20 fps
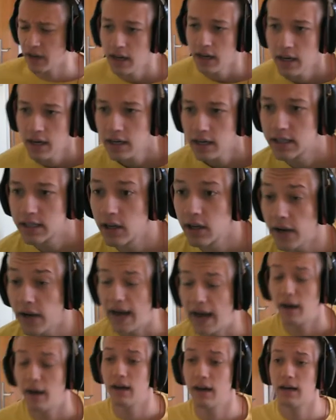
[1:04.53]
So
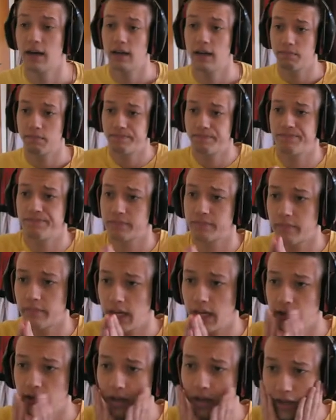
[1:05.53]
yeah,
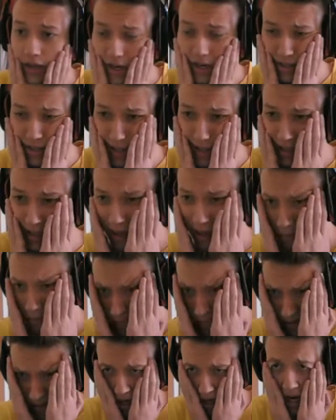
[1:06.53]
here's the
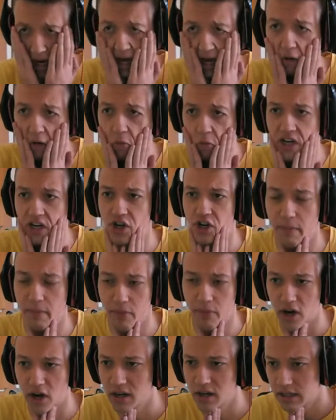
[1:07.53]
team which I
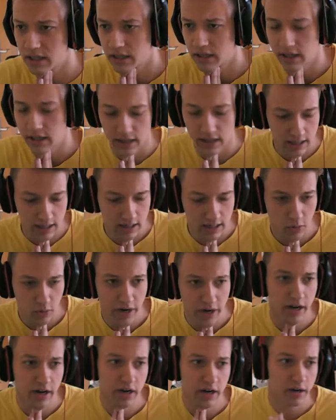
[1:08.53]
brought.
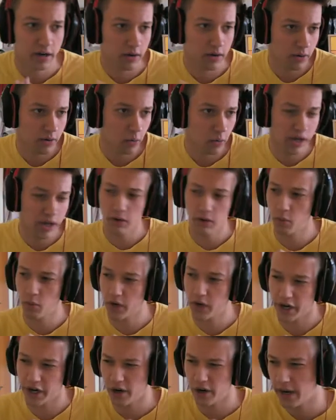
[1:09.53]
We
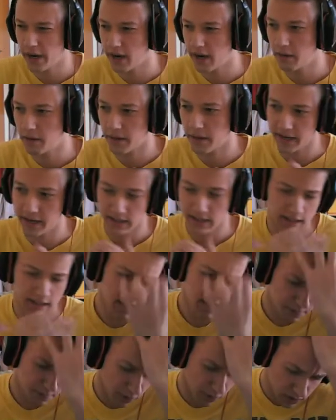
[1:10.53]
were going up against, this
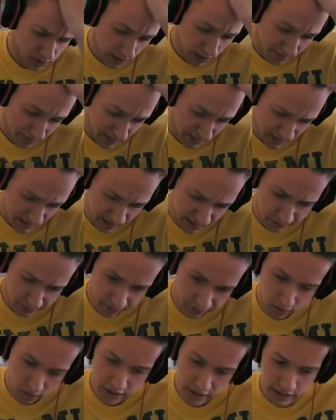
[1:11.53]
is post-commentated, of
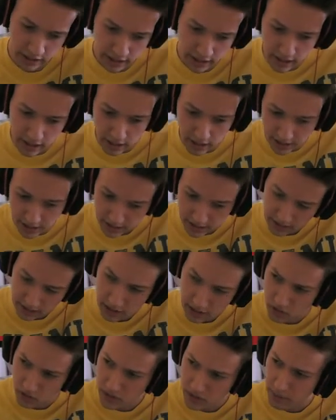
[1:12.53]
course, because,
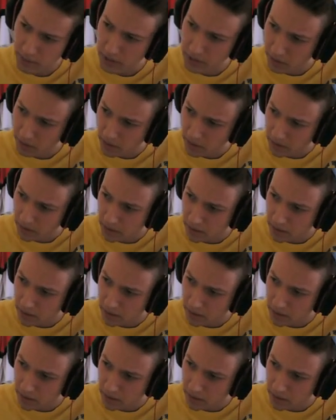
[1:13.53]
some people,